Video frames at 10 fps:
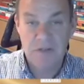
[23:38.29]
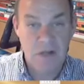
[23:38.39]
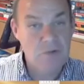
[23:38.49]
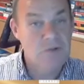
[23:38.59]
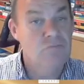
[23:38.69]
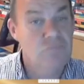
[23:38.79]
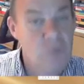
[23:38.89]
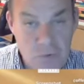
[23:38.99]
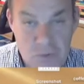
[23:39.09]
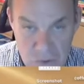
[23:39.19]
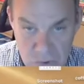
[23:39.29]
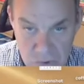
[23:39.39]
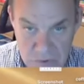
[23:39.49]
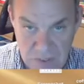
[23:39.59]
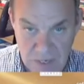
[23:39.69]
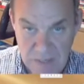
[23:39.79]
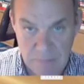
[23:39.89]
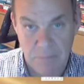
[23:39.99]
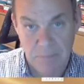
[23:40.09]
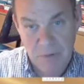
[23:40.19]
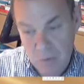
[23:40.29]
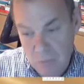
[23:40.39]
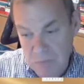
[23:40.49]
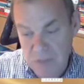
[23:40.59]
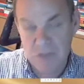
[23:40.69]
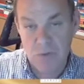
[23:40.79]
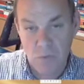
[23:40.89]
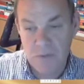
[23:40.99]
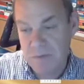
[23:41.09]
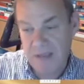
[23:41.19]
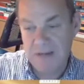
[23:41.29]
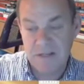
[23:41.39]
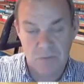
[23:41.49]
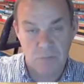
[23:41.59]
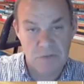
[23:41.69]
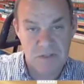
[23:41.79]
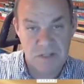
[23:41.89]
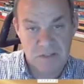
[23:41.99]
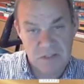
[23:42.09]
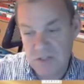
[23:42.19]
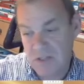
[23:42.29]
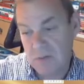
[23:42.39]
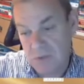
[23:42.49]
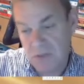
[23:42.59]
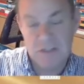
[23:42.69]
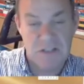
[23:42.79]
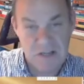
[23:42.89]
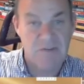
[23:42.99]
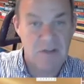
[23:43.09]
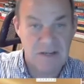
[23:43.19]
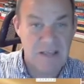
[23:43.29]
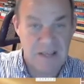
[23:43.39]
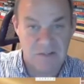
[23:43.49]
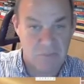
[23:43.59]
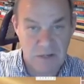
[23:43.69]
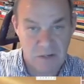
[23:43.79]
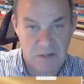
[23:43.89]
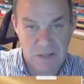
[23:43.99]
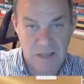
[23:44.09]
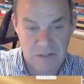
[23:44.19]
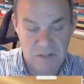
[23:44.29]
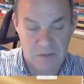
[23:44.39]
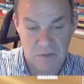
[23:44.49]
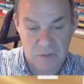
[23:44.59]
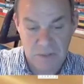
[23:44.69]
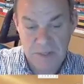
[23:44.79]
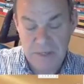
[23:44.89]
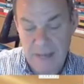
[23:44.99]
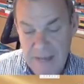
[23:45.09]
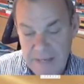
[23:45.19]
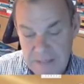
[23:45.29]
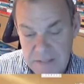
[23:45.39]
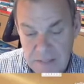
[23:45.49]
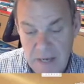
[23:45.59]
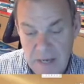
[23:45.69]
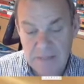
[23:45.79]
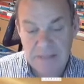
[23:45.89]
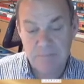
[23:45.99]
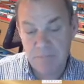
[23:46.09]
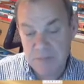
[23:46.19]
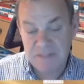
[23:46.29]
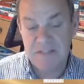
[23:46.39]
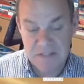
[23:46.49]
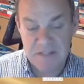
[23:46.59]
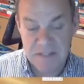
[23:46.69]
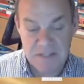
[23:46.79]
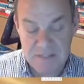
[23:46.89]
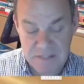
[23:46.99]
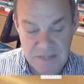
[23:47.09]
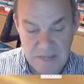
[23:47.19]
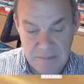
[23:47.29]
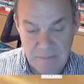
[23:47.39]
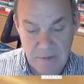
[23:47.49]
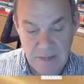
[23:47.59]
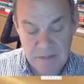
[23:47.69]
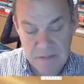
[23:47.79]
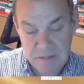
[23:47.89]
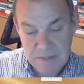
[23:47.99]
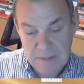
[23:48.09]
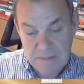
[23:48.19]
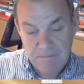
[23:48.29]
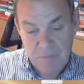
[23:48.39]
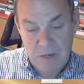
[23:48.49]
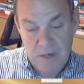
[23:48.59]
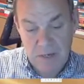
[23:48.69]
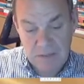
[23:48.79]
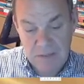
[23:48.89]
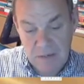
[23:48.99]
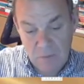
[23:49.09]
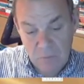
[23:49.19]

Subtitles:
loads of routes you can take, but you must always be heading towards the destination, otherwise you're just never going to get to where you're going to get to. And I think business is the same. And I think